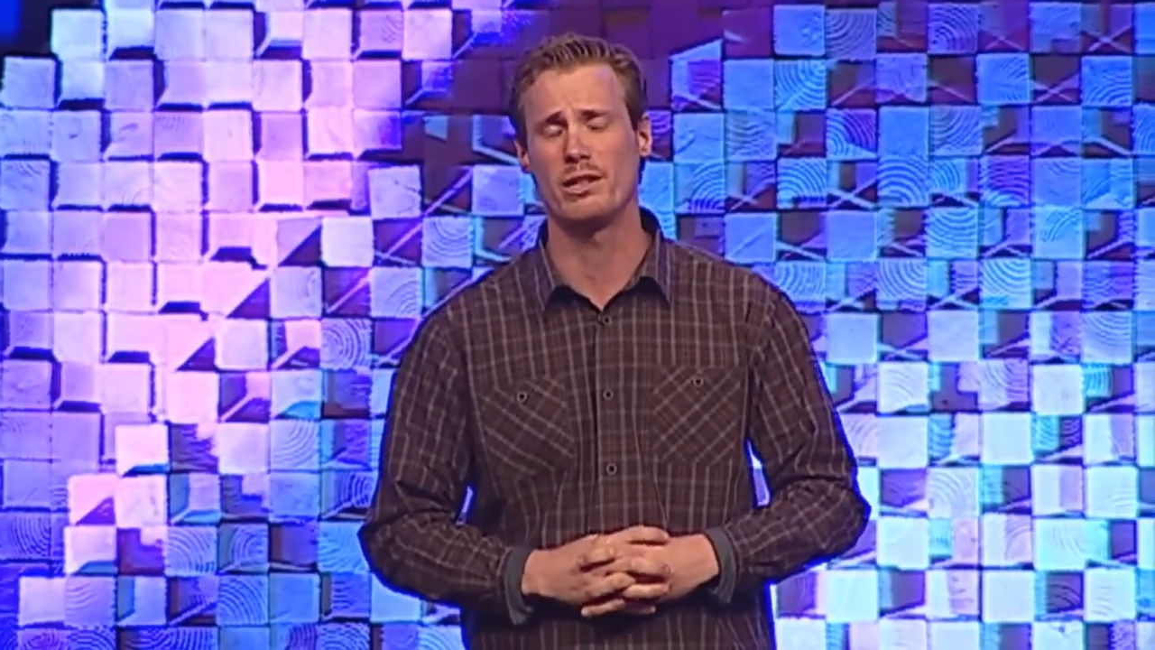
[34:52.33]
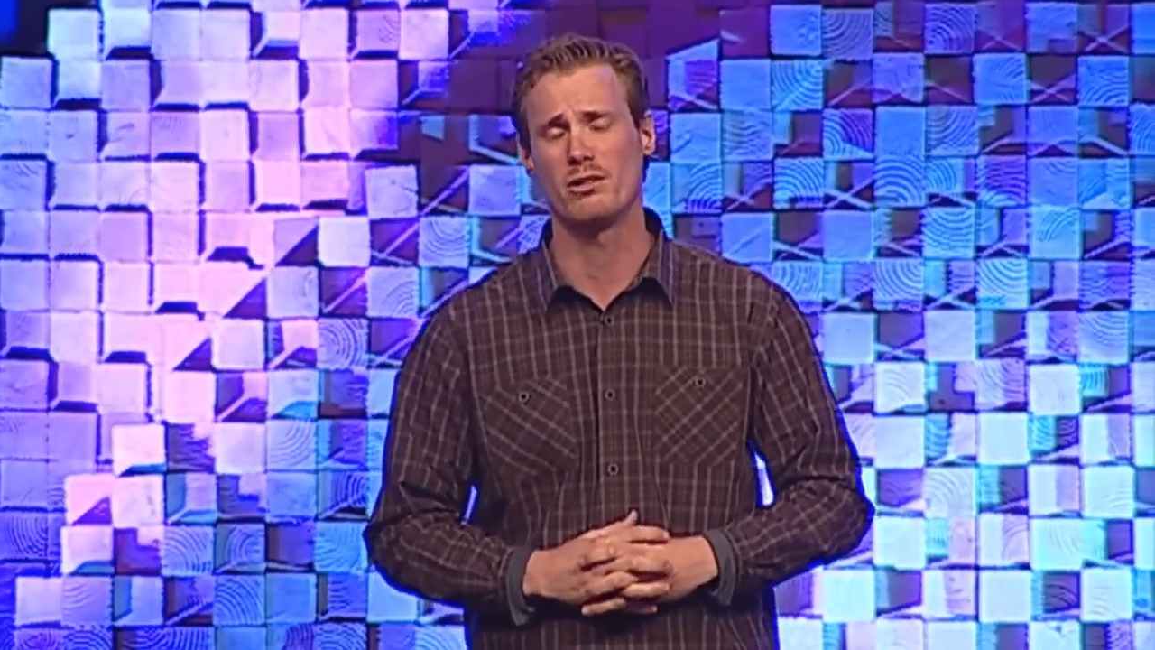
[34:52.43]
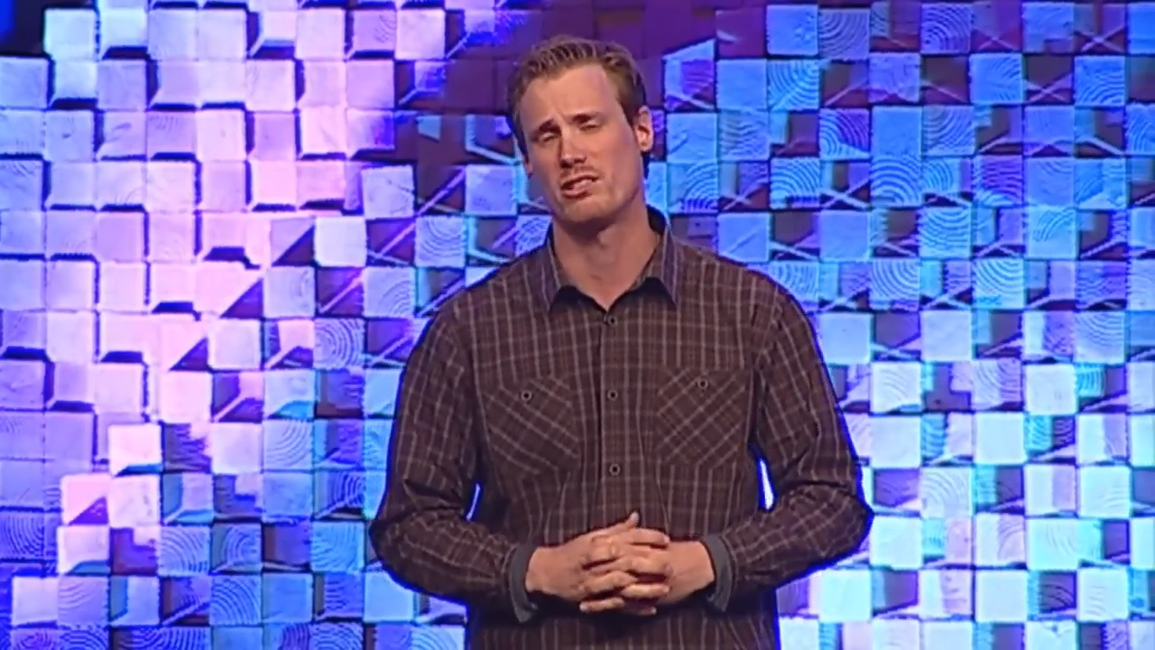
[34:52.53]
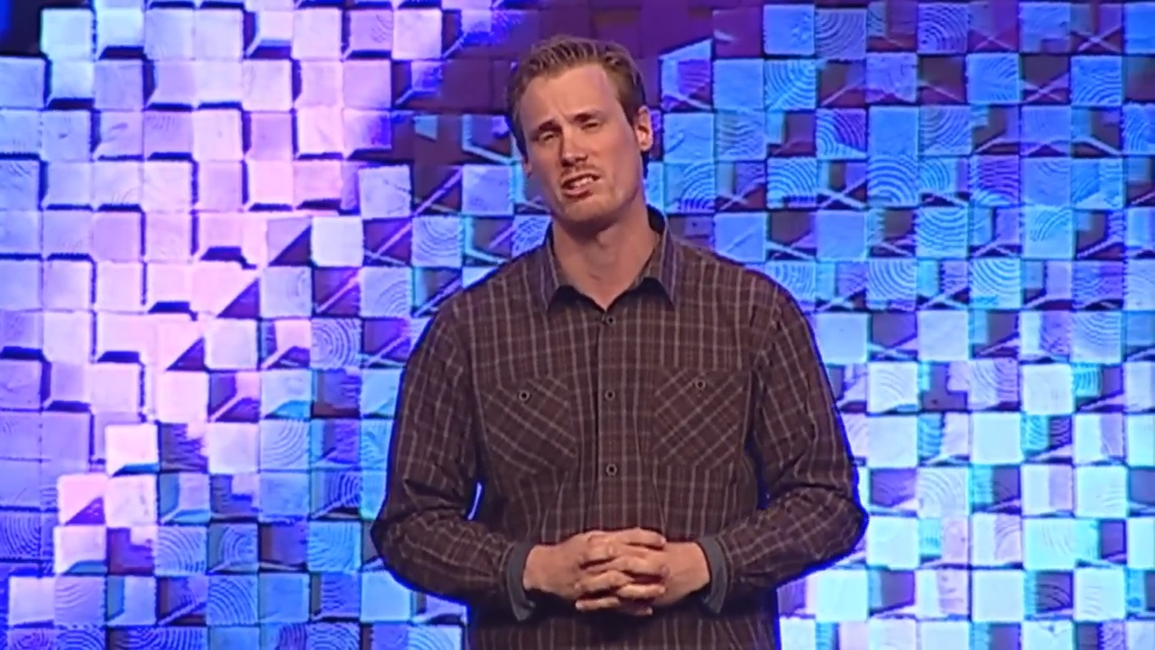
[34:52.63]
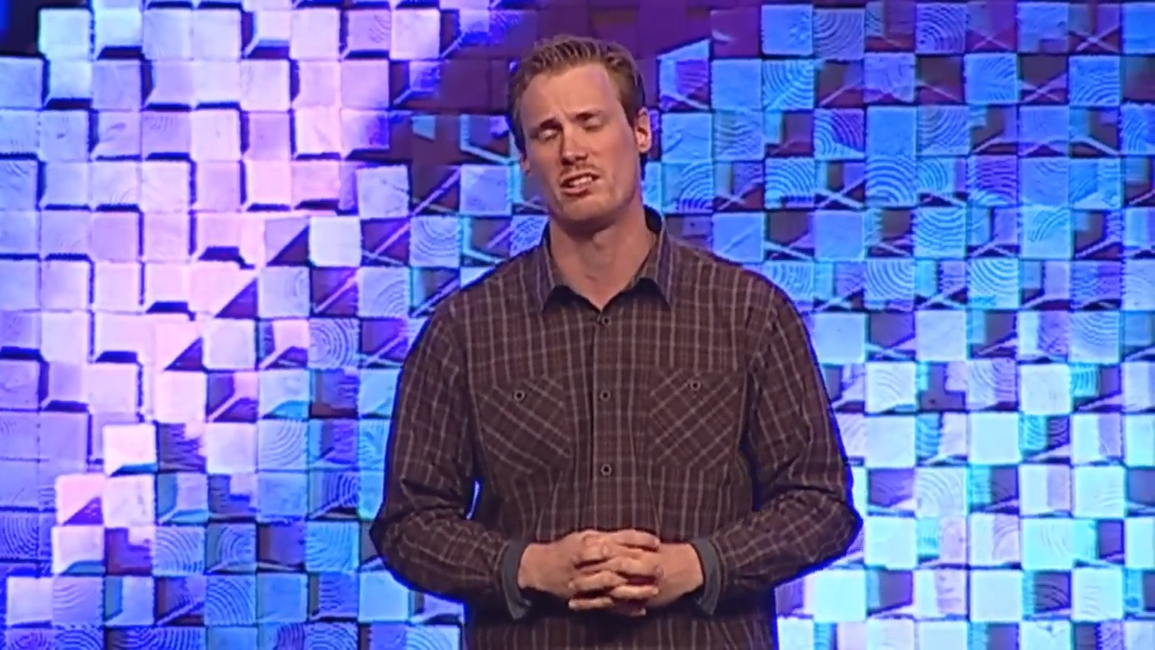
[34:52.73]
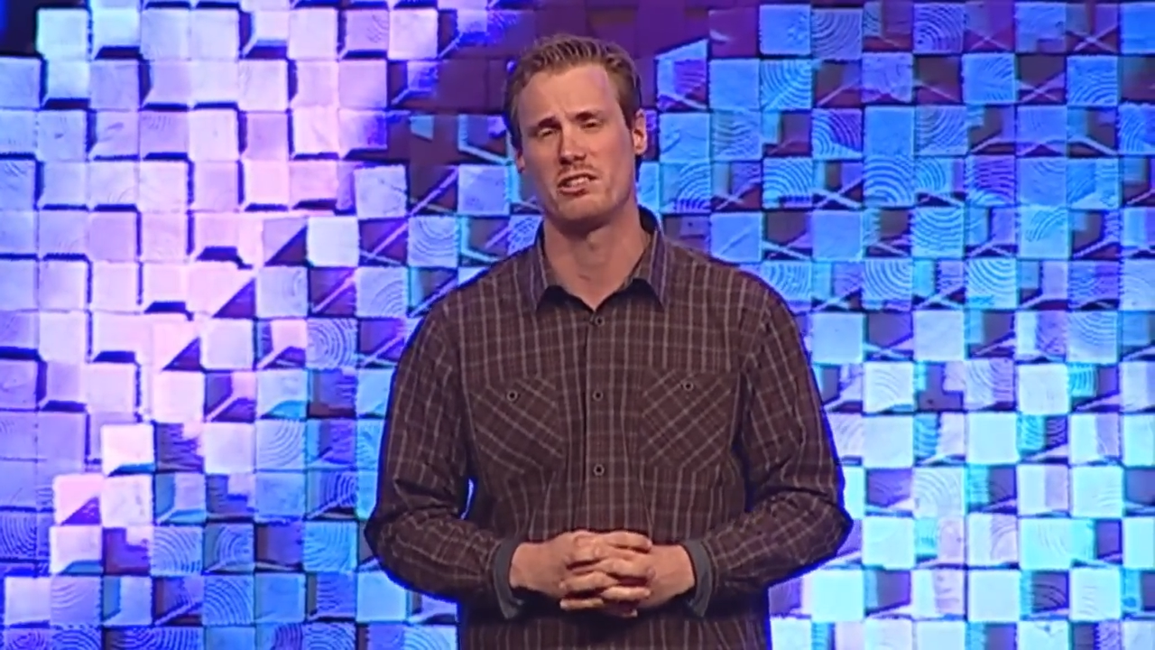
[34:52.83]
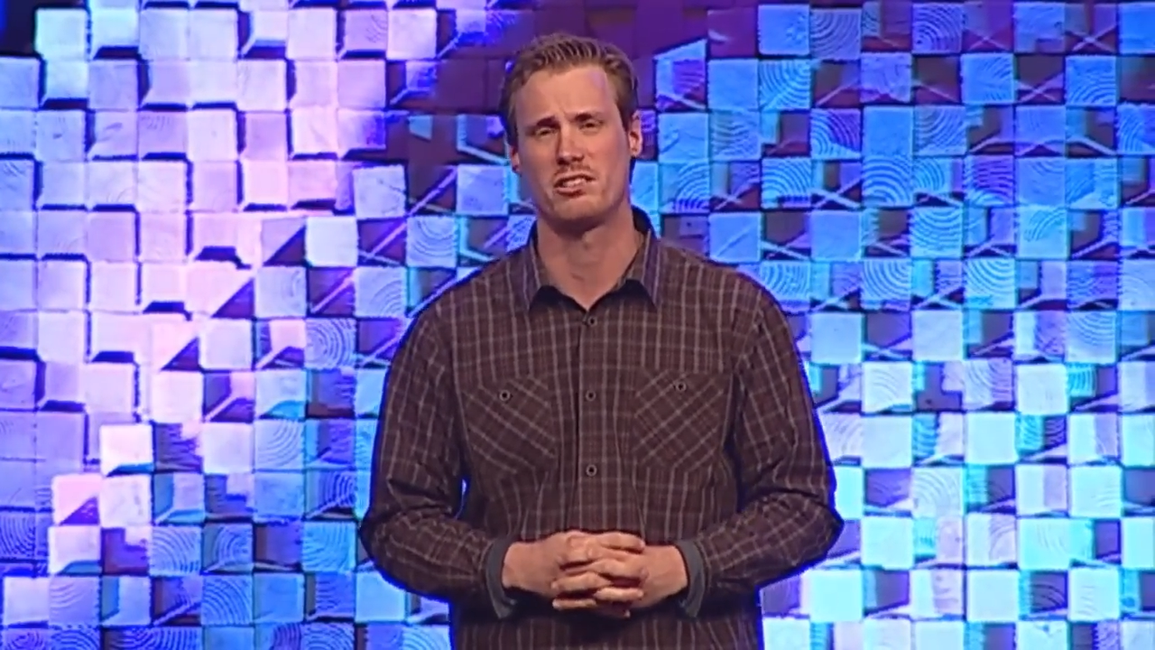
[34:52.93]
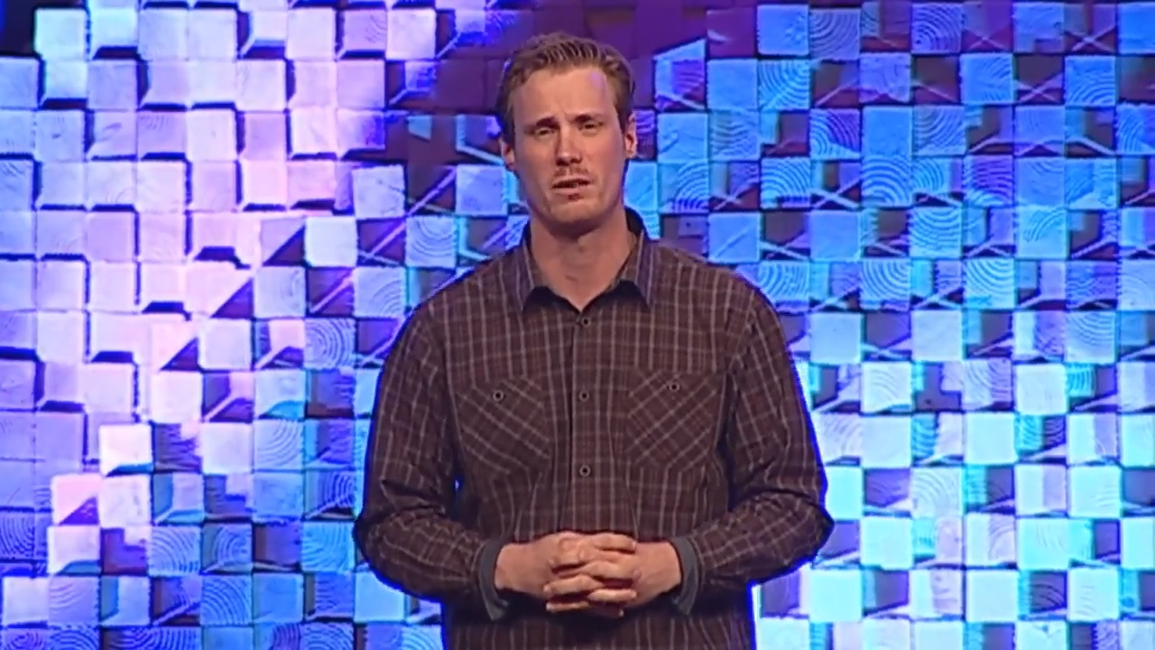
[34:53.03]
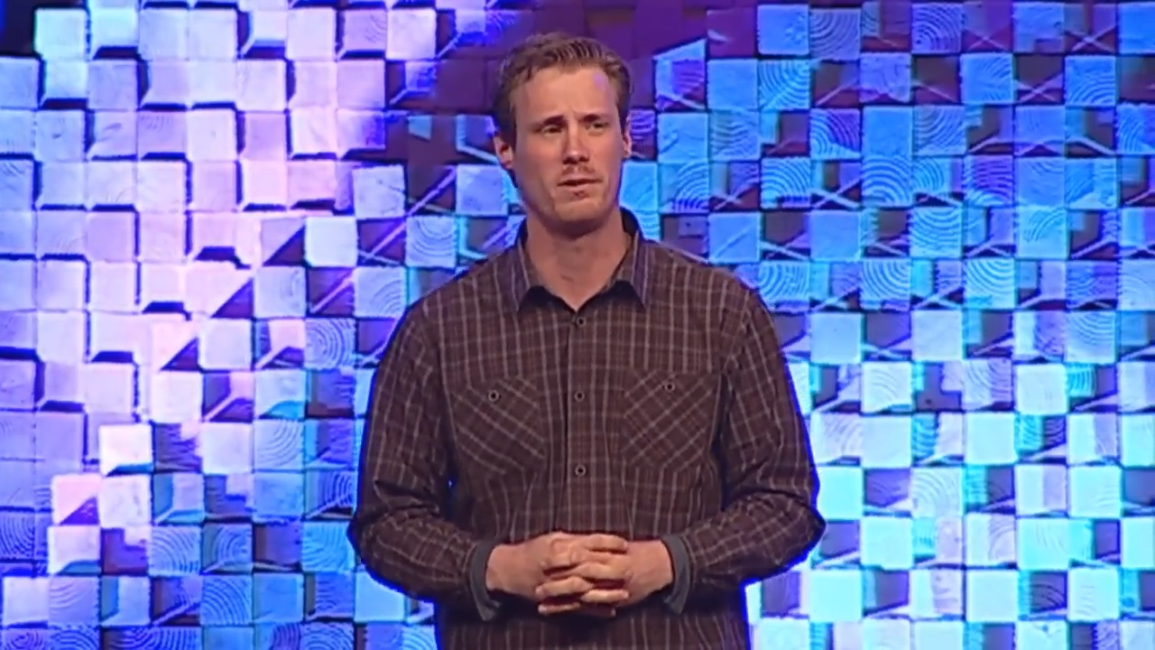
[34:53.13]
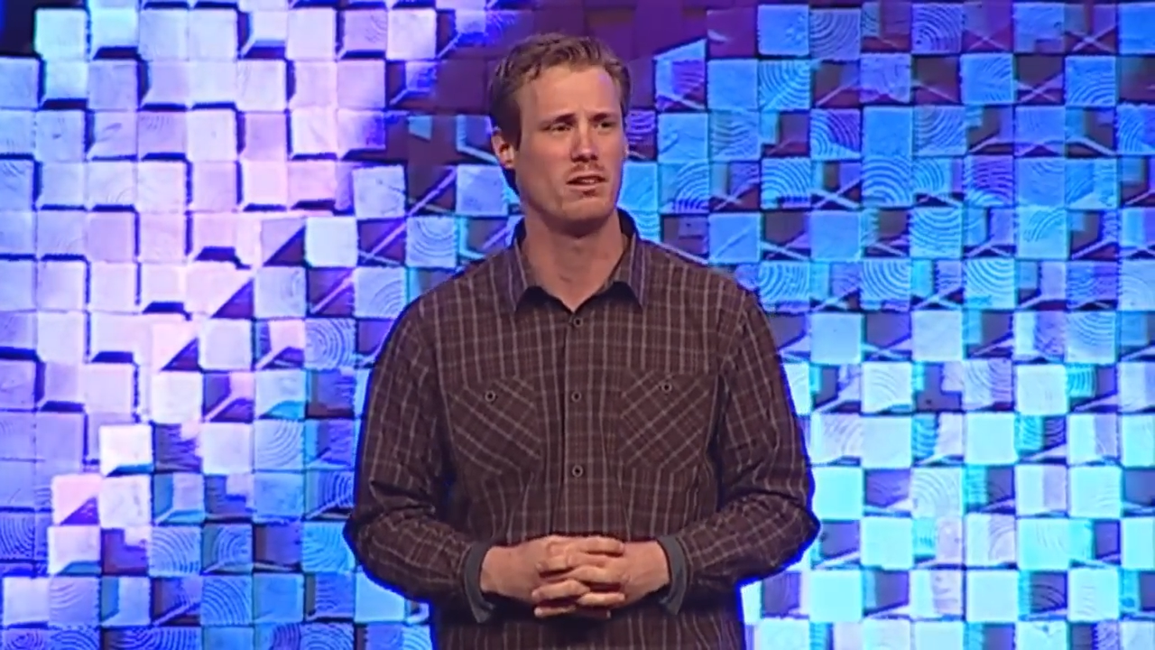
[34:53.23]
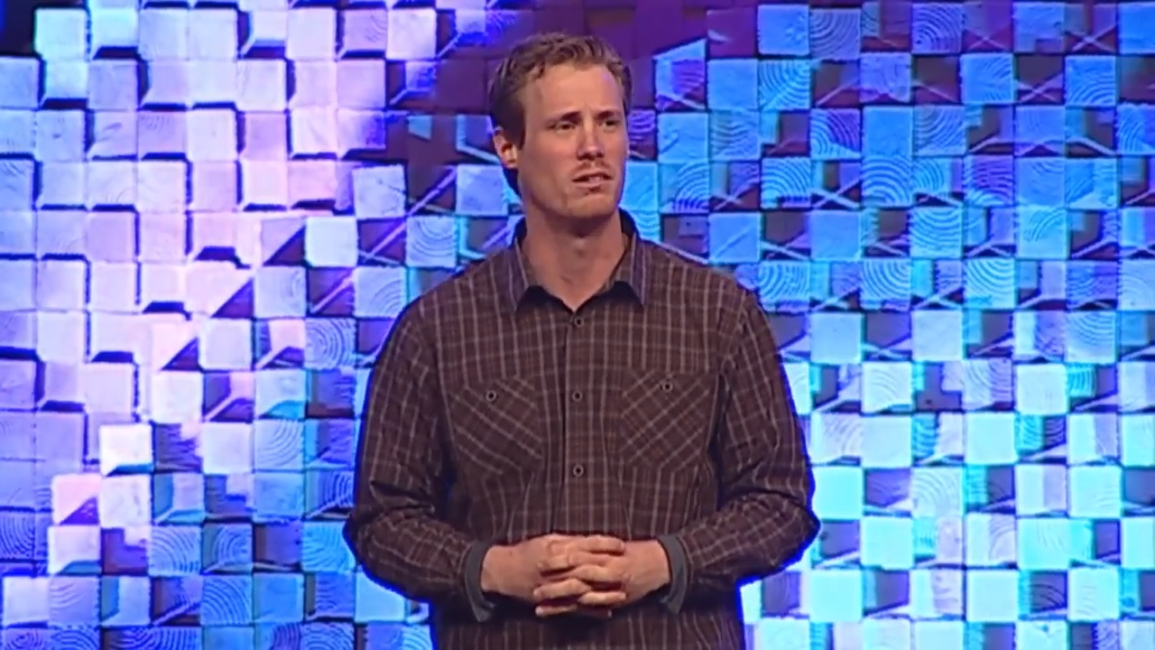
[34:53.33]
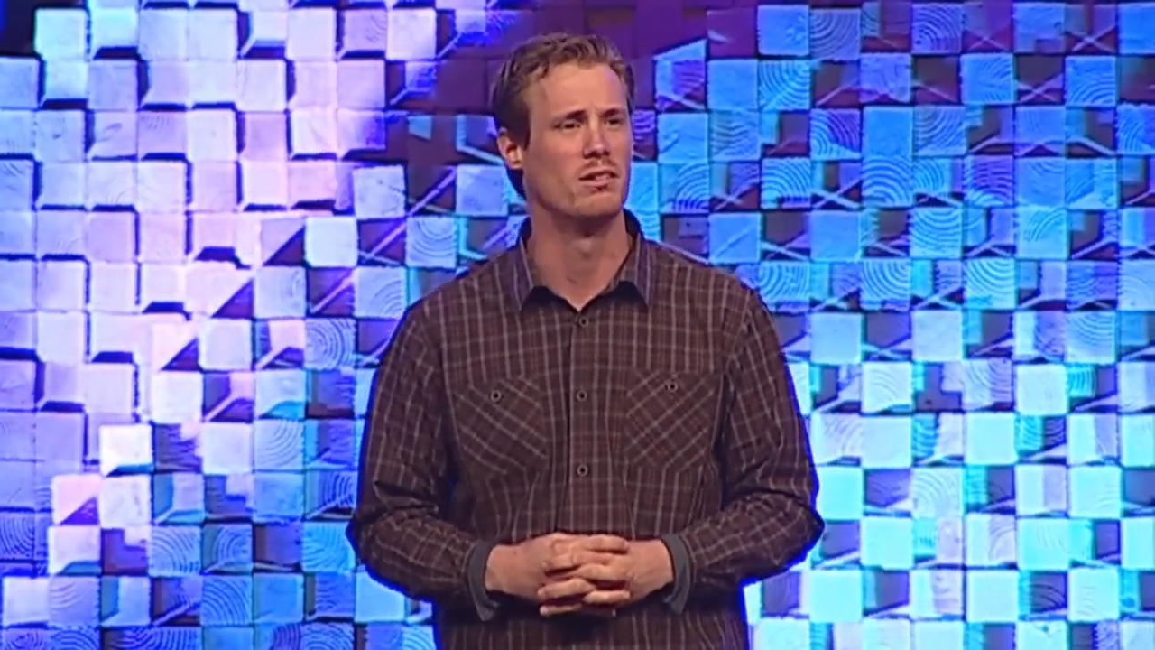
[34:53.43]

knows this answer except you.